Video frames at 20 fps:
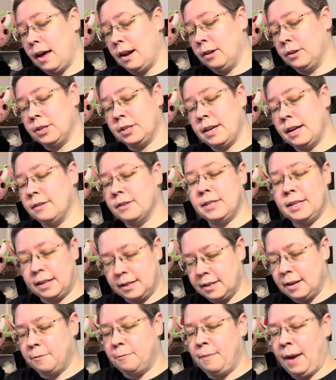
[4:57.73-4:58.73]
I'll just kind of stick
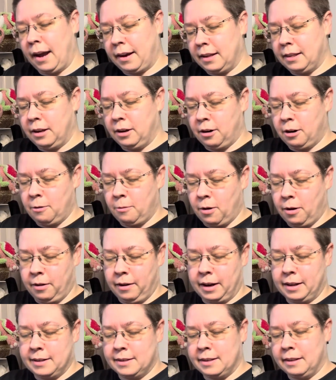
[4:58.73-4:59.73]
stuff back in the yarn wall
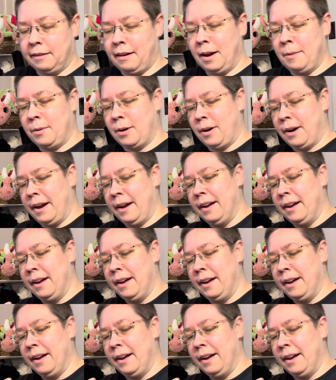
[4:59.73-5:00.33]
like it's a library.